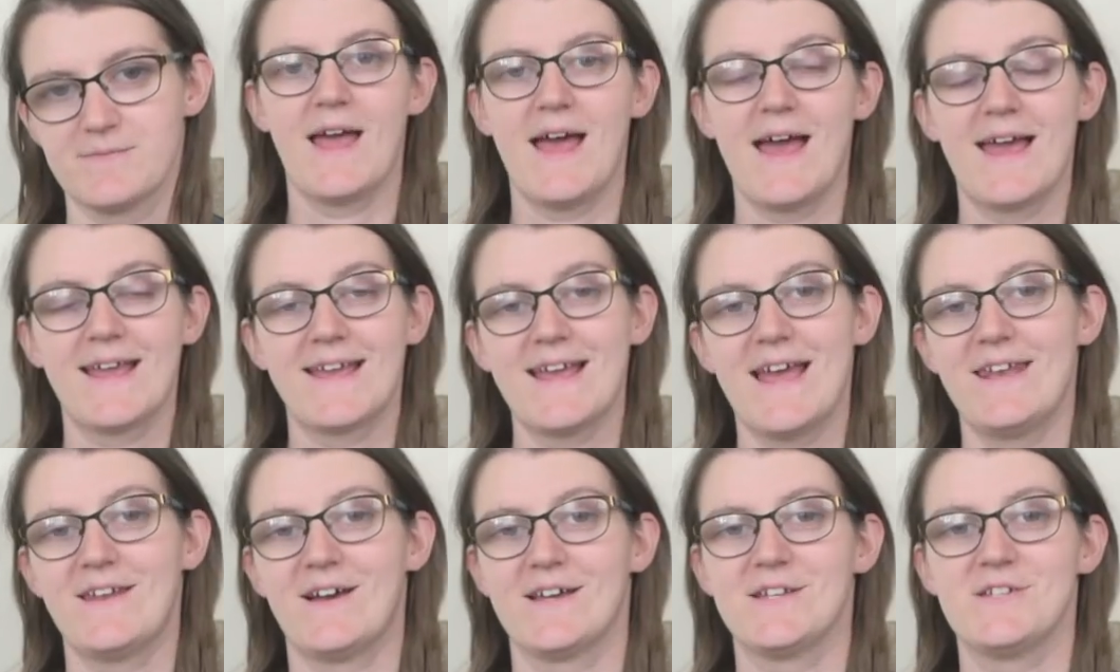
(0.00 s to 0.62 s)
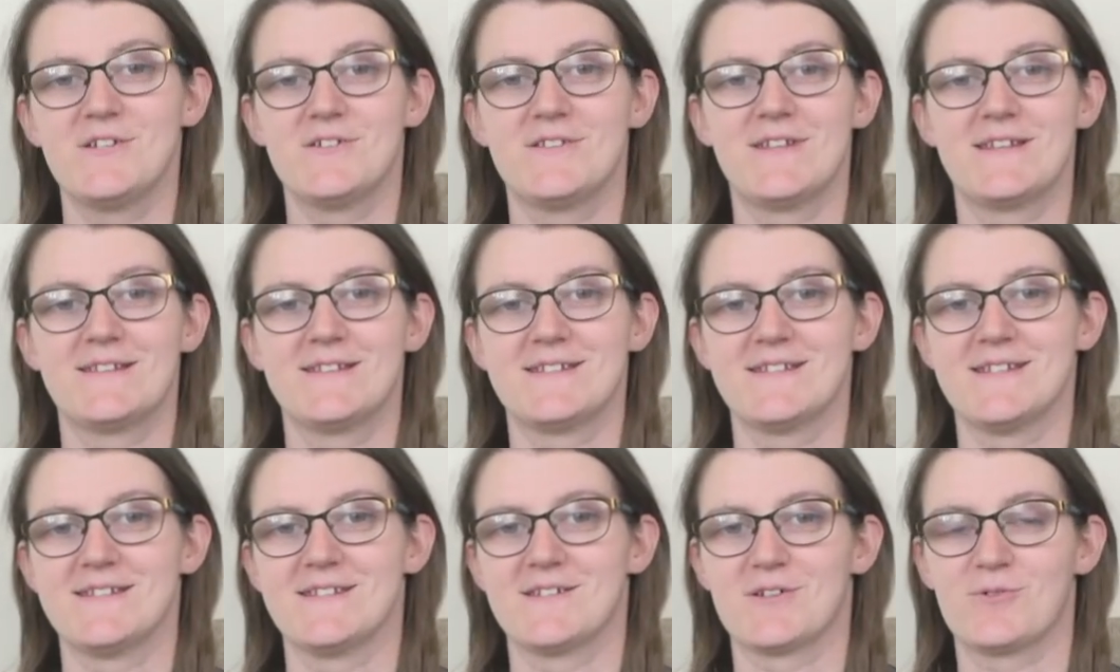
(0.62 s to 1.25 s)
Again, I do think
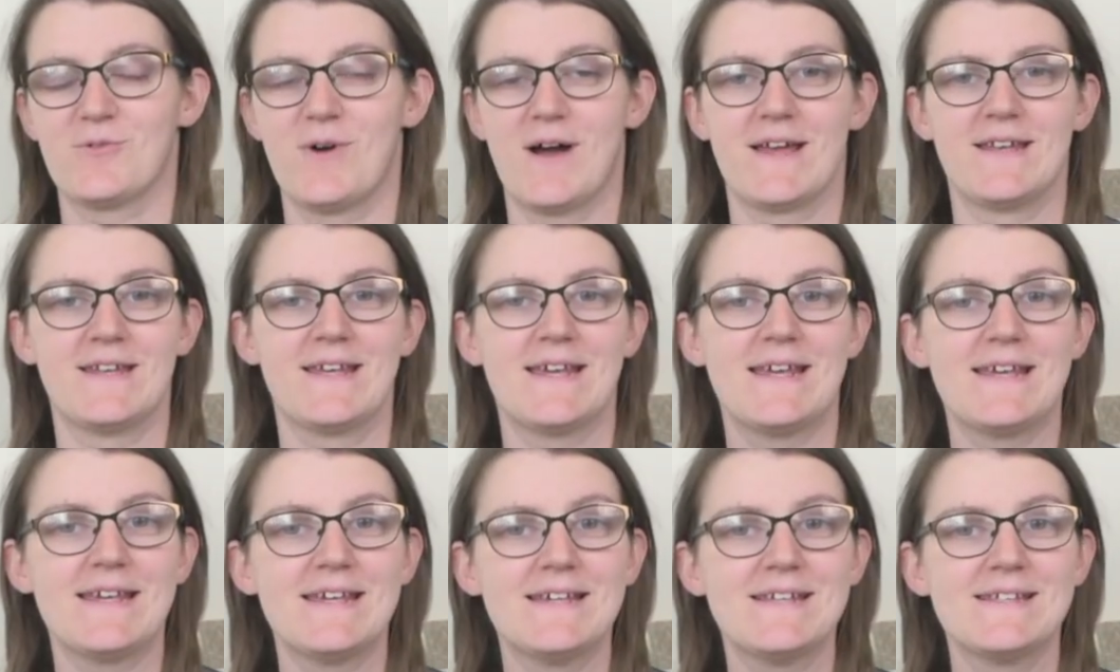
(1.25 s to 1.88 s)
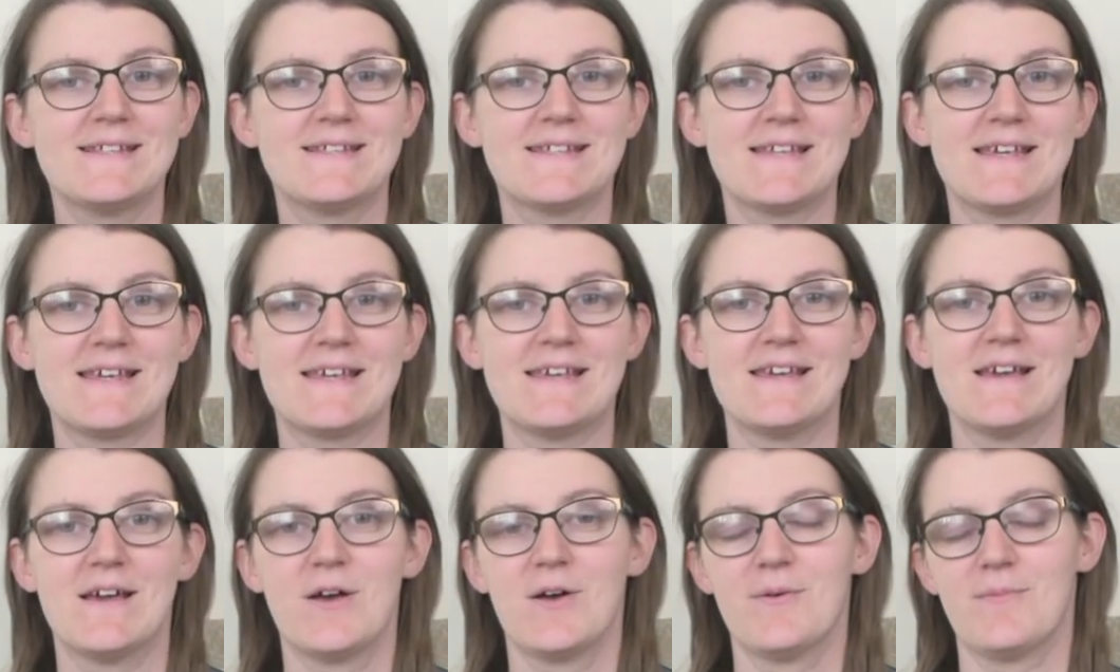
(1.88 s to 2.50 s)
this is quite an
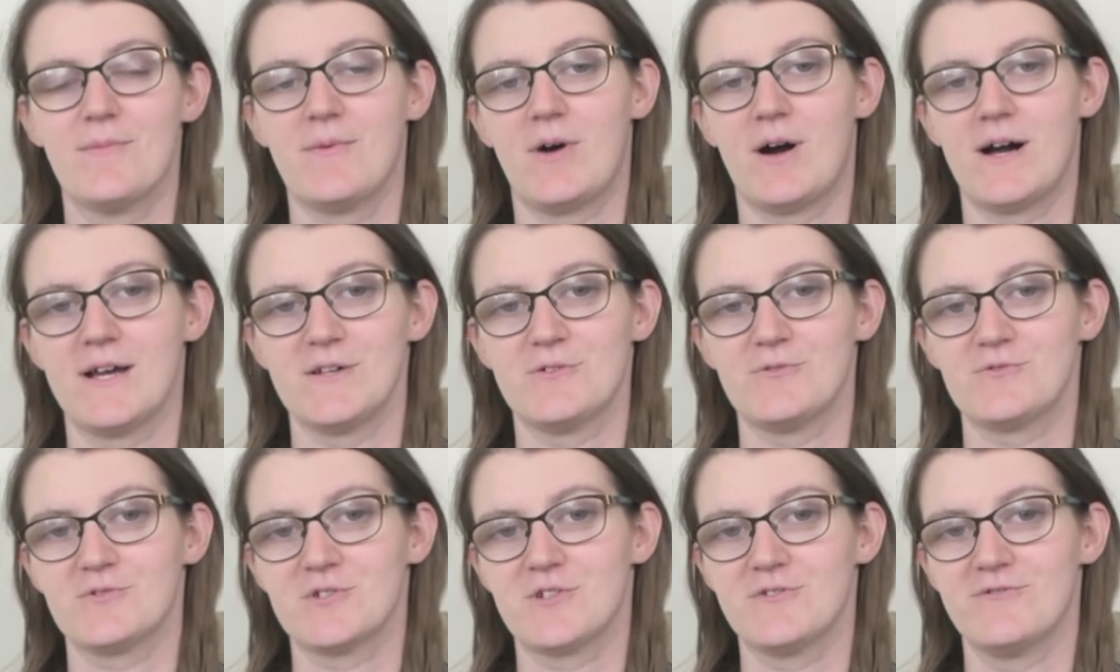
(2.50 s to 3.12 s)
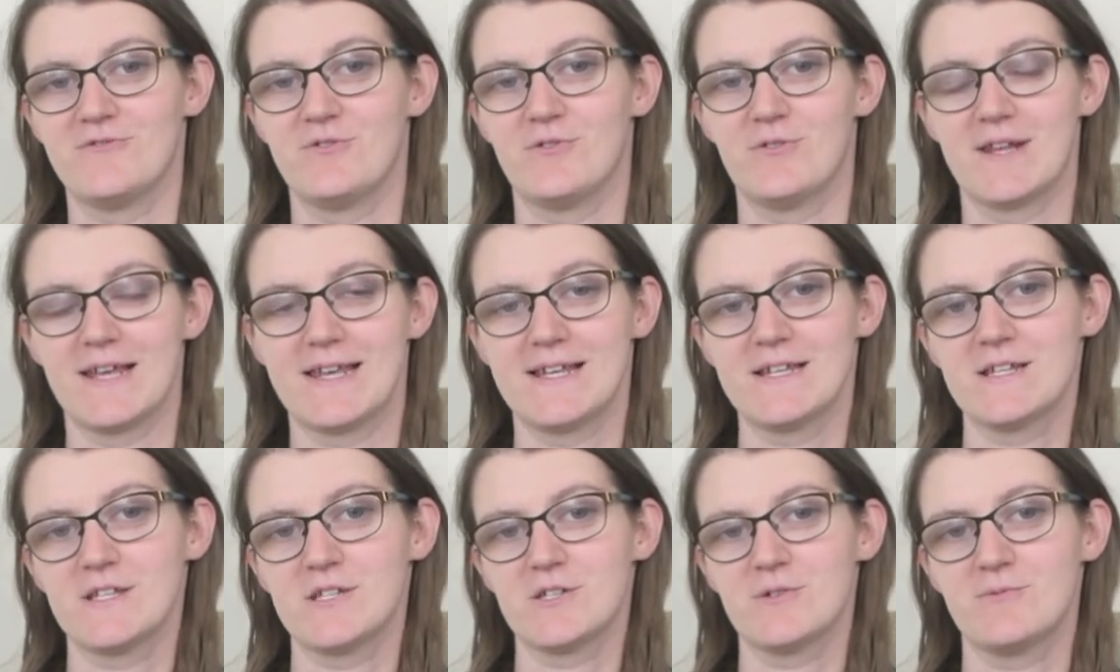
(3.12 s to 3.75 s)
easy idol to fall
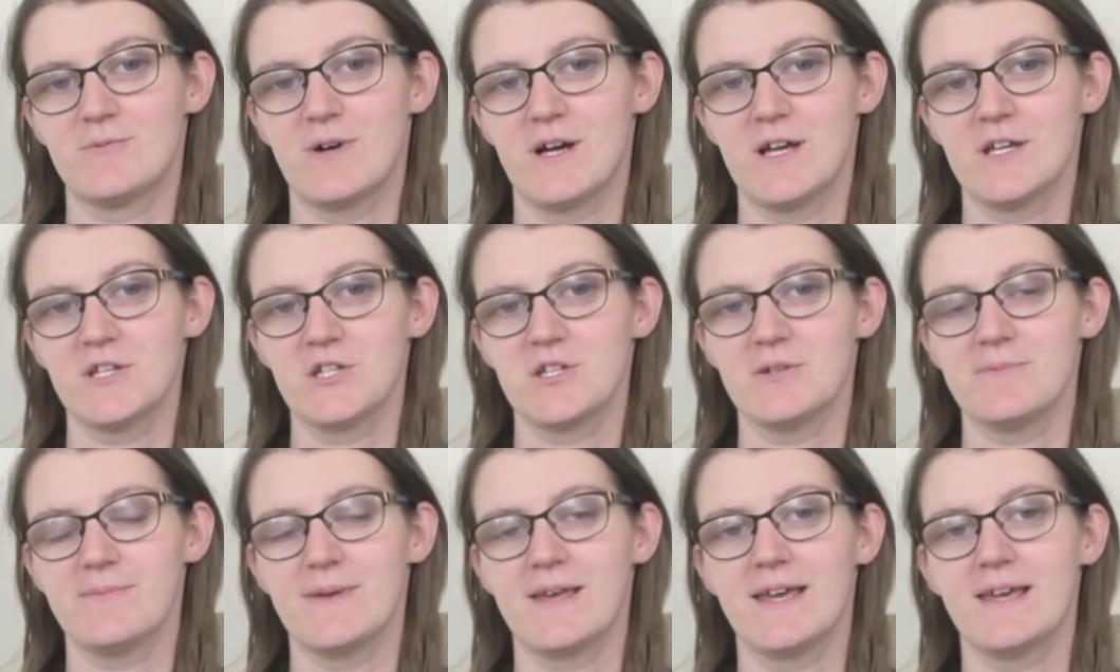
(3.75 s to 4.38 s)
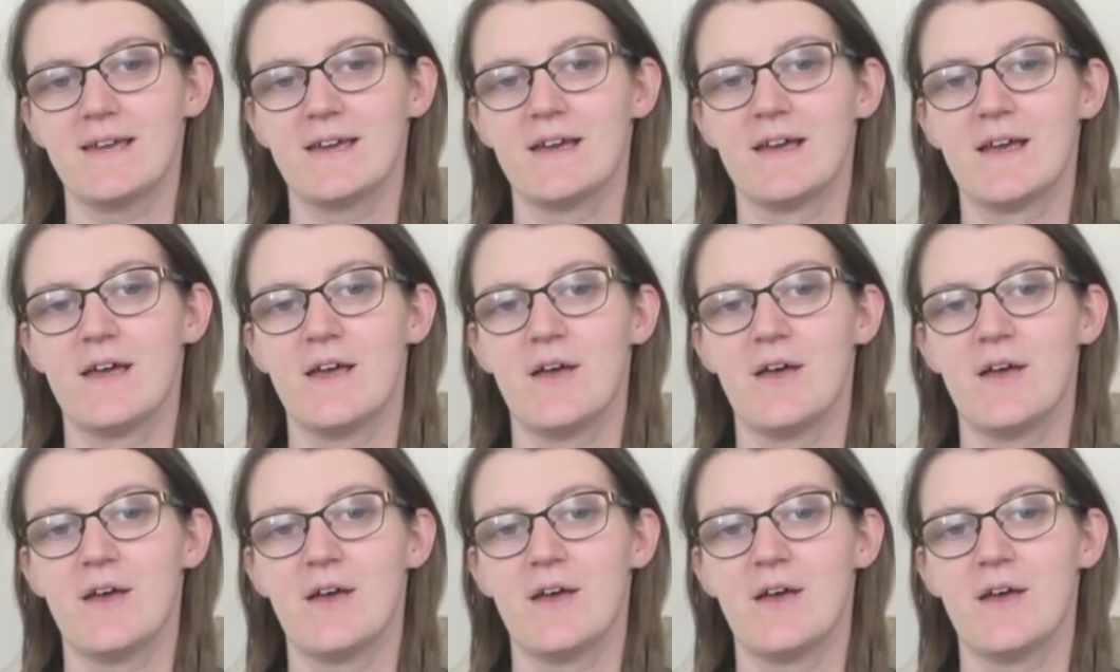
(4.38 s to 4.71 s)
into worshipping,